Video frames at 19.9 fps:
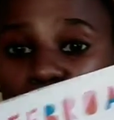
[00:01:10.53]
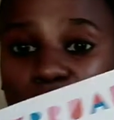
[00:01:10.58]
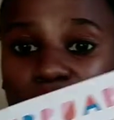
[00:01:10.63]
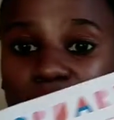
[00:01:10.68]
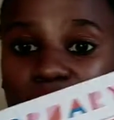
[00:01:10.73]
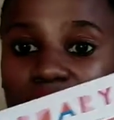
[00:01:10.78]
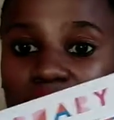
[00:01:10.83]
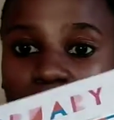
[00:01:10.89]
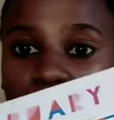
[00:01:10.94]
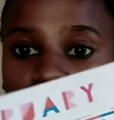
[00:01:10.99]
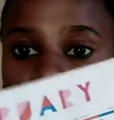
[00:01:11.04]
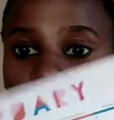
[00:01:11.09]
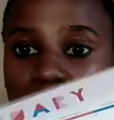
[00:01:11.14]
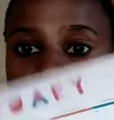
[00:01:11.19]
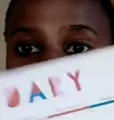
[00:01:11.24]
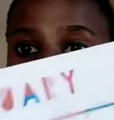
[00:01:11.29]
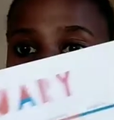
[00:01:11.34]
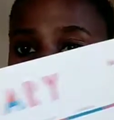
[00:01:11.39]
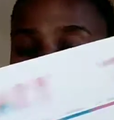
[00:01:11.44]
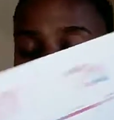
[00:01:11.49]
print it out. I
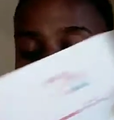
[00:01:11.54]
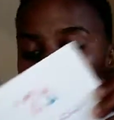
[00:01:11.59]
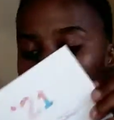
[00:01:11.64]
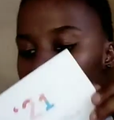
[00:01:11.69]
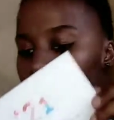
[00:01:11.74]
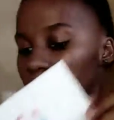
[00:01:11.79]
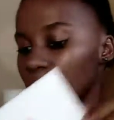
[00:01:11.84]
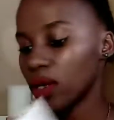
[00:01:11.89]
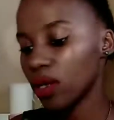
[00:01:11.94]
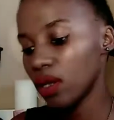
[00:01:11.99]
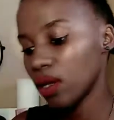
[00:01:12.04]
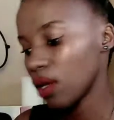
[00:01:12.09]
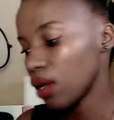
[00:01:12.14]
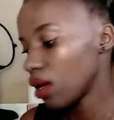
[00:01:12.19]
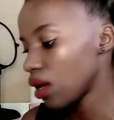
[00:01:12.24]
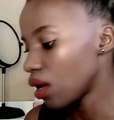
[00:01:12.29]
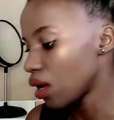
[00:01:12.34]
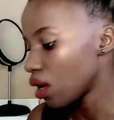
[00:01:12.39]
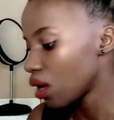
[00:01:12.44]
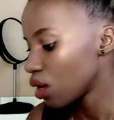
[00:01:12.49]
don't have time.
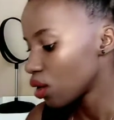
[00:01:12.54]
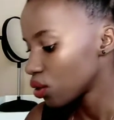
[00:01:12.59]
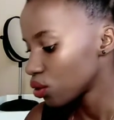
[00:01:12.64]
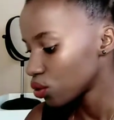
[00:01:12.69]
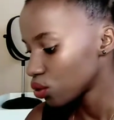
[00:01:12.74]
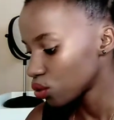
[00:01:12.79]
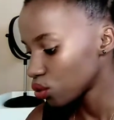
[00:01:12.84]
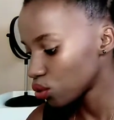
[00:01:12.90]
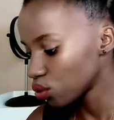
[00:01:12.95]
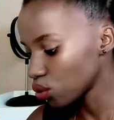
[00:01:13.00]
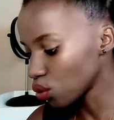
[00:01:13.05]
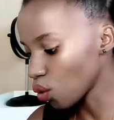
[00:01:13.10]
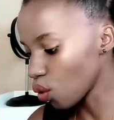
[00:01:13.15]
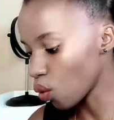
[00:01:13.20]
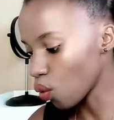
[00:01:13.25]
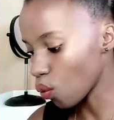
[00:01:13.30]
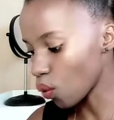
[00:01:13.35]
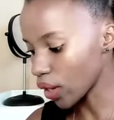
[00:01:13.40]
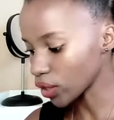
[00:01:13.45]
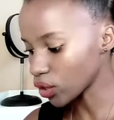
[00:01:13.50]
So
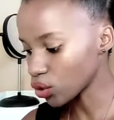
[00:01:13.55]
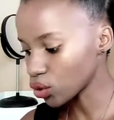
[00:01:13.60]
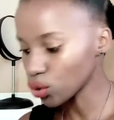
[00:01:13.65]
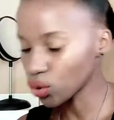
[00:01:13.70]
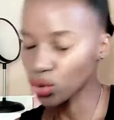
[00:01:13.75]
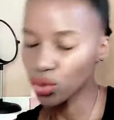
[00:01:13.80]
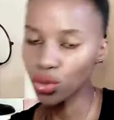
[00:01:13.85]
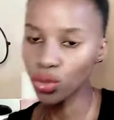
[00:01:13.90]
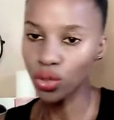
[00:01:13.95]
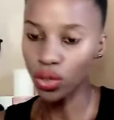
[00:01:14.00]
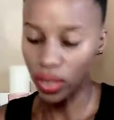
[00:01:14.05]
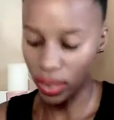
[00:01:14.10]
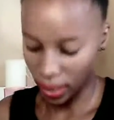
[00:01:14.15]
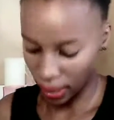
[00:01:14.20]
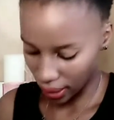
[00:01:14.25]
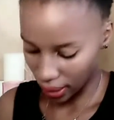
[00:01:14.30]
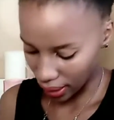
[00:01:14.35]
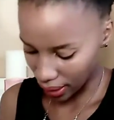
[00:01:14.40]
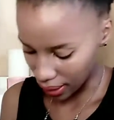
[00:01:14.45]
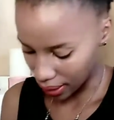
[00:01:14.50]
what you do
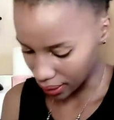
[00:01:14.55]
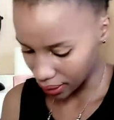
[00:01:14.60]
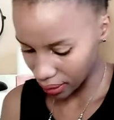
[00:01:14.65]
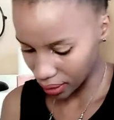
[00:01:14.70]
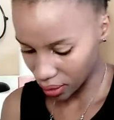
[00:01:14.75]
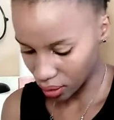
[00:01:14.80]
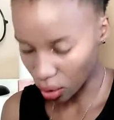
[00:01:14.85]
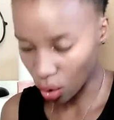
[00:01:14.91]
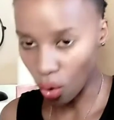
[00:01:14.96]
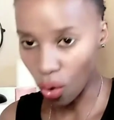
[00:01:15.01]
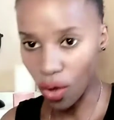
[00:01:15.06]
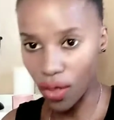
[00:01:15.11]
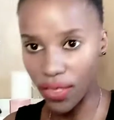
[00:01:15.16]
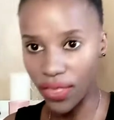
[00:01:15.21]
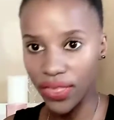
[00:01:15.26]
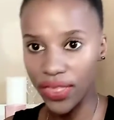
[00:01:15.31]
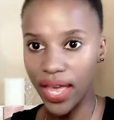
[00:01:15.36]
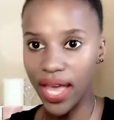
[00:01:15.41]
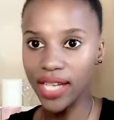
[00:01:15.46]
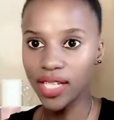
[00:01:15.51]
is,
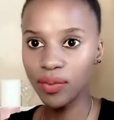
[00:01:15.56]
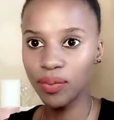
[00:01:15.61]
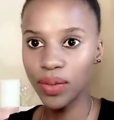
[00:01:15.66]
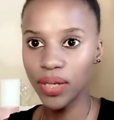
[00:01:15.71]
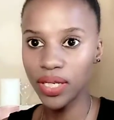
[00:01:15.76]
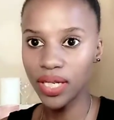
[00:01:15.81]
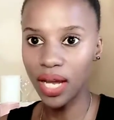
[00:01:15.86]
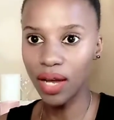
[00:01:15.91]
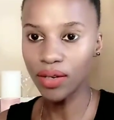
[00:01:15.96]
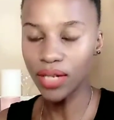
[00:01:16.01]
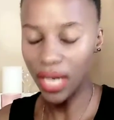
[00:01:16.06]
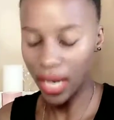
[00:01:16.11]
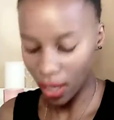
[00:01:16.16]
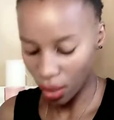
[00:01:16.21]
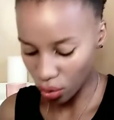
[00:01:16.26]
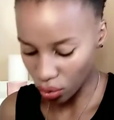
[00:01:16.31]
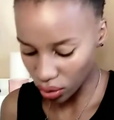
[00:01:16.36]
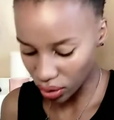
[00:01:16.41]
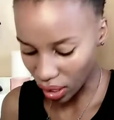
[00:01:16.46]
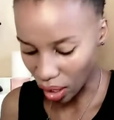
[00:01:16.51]
on that printout, I
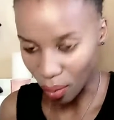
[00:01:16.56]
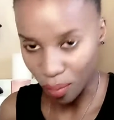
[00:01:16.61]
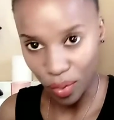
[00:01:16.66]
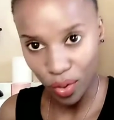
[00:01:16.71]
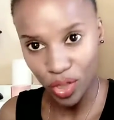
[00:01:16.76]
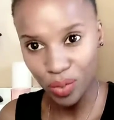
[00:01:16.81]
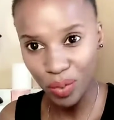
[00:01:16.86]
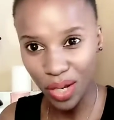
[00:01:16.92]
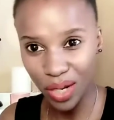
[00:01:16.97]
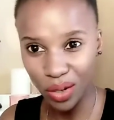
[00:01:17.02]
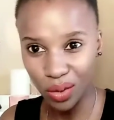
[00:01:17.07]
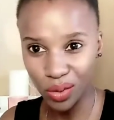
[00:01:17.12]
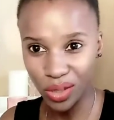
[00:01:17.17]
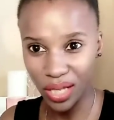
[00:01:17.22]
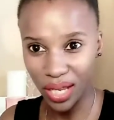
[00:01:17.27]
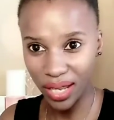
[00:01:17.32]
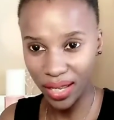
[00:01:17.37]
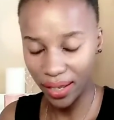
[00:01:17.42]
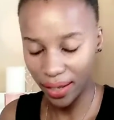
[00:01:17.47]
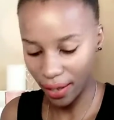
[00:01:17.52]
look down because my notes
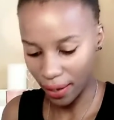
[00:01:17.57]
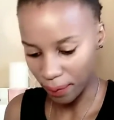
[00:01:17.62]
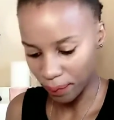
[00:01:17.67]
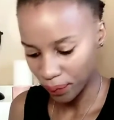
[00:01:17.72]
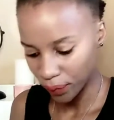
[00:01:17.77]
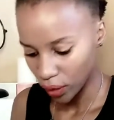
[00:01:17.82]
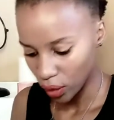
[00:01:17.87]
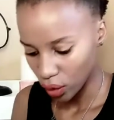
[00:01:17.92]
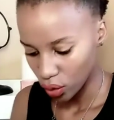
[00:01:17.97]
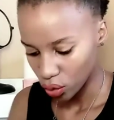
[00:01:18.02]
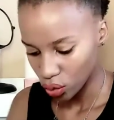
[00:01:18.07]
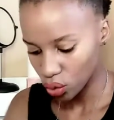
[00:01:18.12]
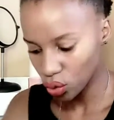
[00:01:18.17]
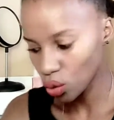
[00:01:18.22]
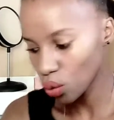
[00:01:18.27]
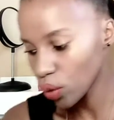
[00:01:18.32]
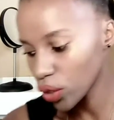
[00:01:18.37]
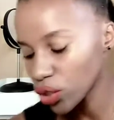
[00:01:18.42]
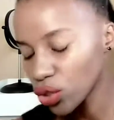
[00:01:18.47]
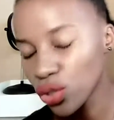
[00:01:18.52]
are here.
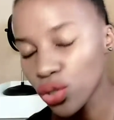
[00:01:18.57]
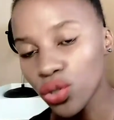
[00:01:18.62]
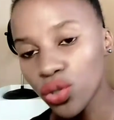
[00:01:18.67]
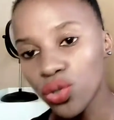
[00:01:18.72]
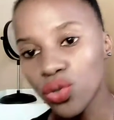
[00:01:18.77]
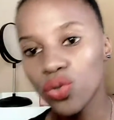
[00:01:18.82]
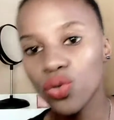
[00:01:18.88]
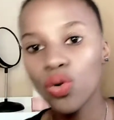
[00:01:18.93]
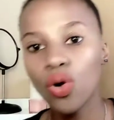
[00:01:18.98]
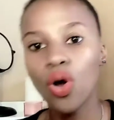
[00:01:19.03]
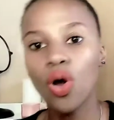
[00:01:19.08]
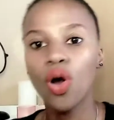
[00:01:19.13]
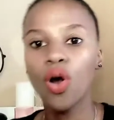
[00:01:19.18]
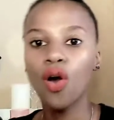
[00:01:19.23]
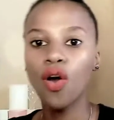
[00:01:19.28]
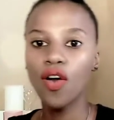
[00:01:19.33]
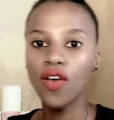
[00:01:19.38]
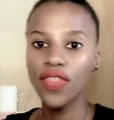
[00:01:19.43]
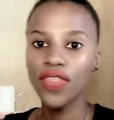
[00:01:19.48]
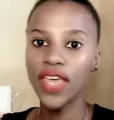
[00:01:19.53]
So what you do
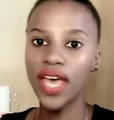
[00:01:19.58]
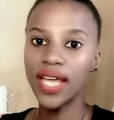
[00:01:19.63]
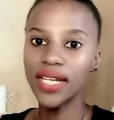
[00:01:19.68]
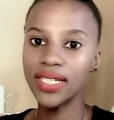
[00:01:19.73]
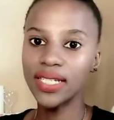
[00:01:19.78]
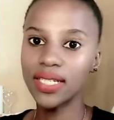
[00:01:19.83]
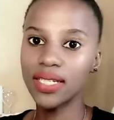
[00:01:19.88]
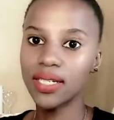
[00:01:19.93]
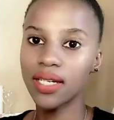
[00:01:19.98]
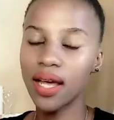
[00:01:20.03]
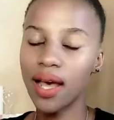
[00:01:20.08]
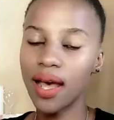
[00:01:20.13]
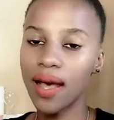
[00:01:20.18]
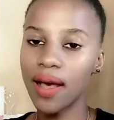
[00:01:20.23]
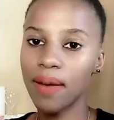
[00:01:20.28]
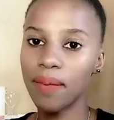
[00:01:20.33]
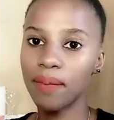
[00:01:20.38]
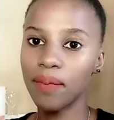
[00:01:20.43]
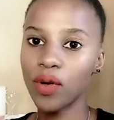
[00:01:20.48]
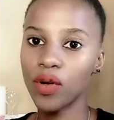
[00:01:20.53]
on that
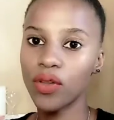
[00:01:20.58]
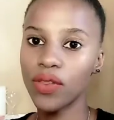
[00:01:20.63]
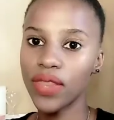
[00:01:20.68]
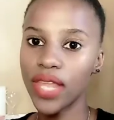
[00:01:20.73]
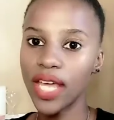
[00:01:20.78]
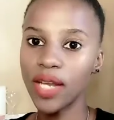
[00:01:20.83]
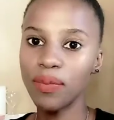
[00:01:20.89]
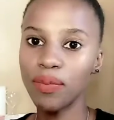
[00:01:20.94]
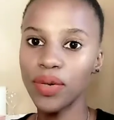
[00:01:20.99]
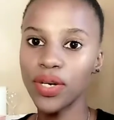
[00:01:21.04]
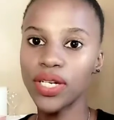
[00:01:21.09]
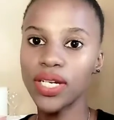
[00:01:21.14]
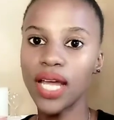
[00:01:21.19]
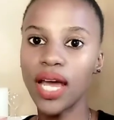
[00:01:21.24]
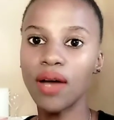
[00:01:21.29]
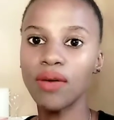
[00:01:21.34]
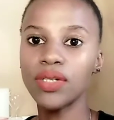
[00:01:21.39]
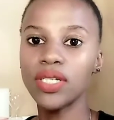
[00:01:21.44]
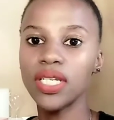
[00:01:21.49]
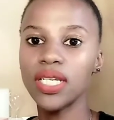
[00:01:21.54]

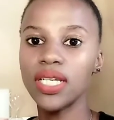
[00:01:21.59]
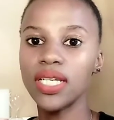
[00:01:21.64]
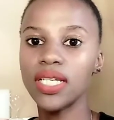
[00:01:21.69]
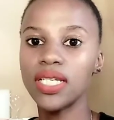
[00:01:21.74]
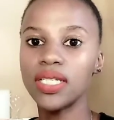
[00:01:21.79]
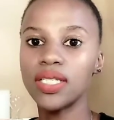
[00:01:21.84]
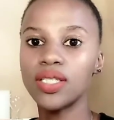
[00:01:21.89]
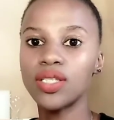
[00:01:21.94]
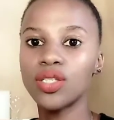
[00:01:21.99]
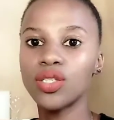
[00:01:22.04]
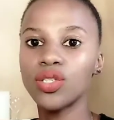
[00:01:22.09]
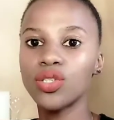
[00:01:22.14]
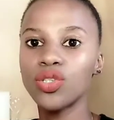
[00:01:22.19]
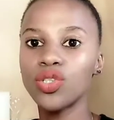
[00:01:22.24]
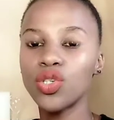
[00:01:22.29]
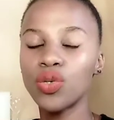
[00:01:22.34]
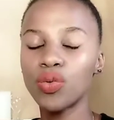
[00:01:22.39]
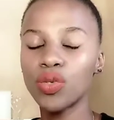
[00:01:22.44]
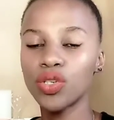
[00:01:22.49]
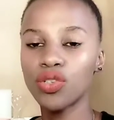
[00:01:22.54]
printout is
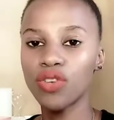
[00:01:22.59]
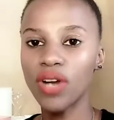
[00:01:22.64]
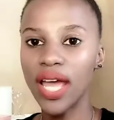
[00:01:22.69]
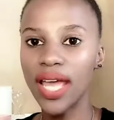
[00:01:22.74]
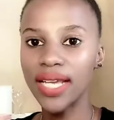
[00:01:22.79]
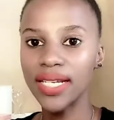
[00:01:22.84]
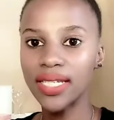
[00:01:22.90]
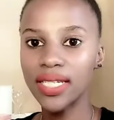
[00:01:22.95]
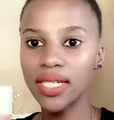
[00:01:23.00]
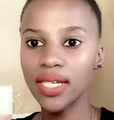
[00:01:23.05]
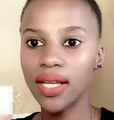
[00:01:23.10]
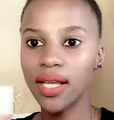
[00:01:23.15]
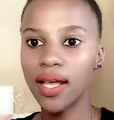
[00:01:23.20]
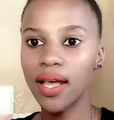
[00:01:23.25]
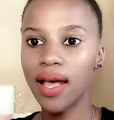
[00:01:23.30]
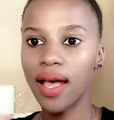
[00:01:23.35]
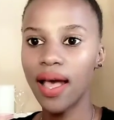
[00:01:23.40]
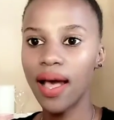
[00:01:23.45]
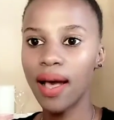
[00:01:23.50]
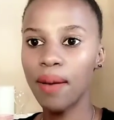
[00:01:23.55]
you will write
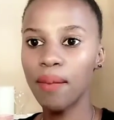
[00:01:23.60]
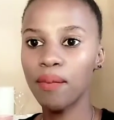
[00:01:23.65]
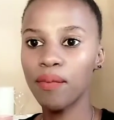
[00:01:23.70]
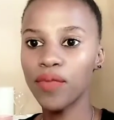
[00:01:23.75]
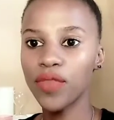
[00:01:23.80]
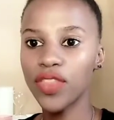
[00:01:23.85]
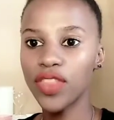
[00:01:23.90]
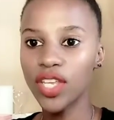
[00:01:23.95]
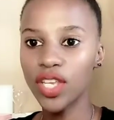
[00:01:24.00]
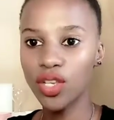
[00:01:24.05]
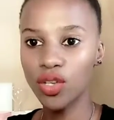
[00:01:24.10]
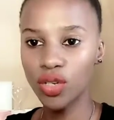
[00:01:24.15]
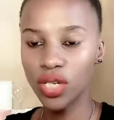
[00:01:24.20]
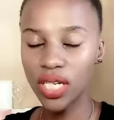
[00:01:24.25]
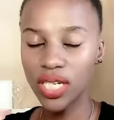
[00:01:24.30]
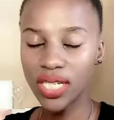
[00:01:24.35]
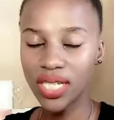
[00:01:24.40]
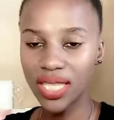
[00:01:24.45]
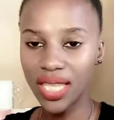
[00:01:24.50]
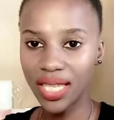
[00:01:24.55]
the
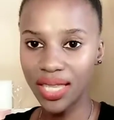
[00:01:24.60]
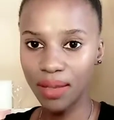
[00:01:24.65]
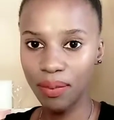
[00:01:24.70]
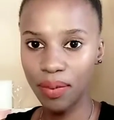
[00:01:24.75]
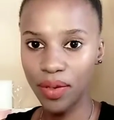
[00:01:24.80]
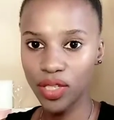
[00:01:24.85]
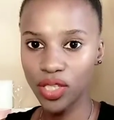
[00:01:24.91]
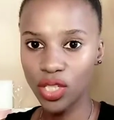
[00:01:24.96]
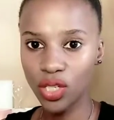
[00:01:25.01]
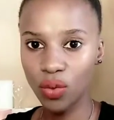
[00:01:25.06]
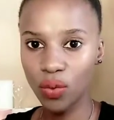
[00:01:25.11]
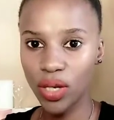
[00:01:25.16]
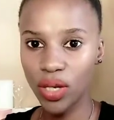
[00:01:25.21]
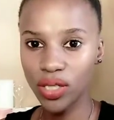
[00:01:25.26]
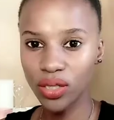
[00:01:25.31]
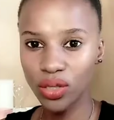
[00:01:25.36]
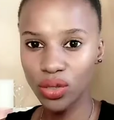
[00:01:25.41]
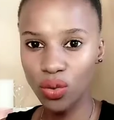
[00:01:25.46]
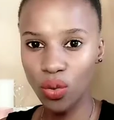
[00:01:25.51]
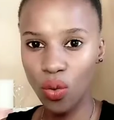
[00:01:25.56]
unit that the person
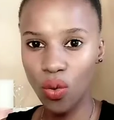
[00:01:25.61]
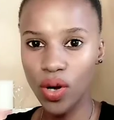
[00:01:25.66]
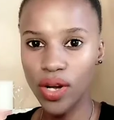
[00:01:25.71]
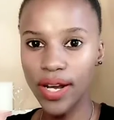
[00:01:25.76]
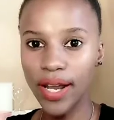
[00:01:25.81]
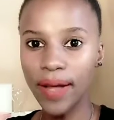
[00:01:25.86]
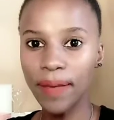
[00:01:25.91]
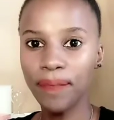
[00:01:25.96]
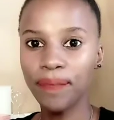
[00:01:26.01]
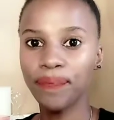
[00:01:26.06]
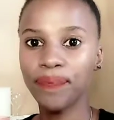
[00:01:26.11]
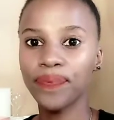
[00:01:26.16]
wants to order,